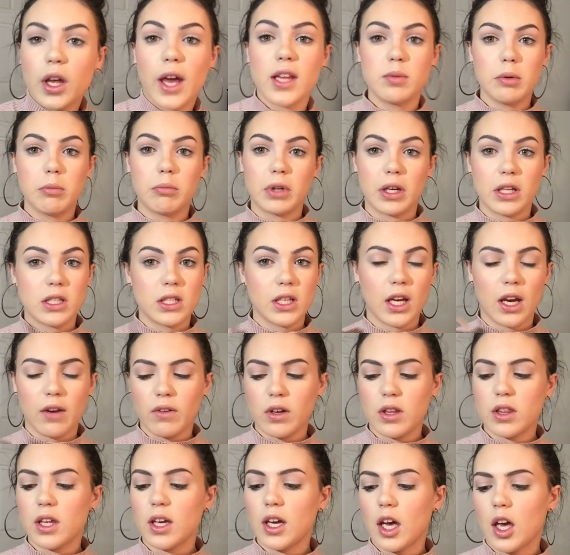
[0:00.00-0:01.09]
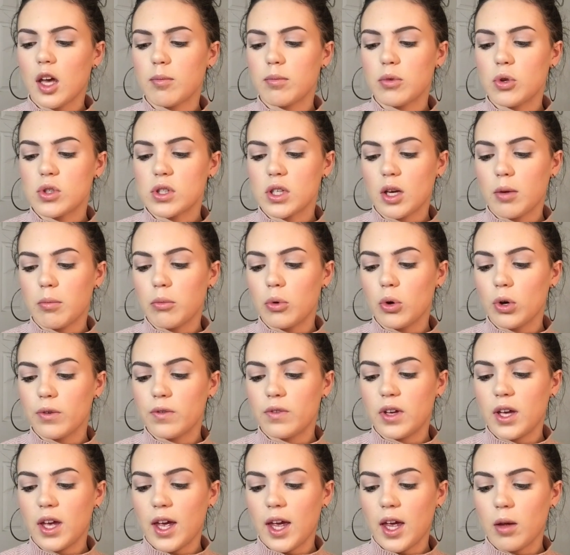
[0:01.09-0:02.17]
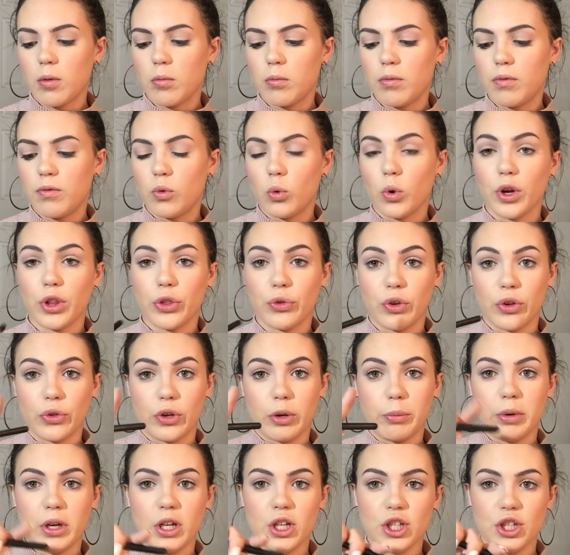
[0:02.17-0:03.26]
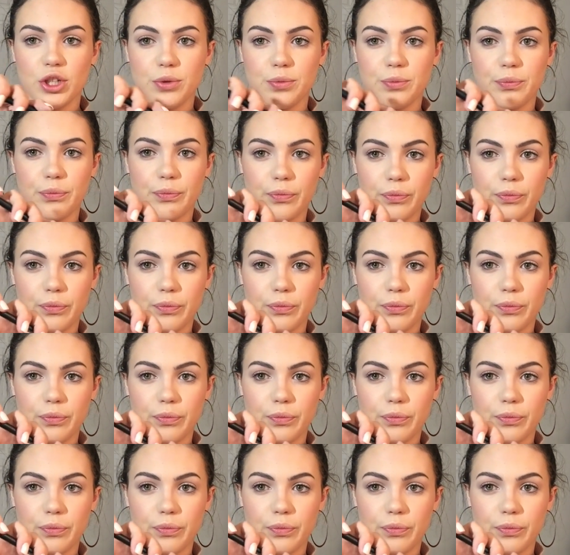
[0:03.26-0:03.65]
To be blending everything, I'm using a Morphe M433 brush.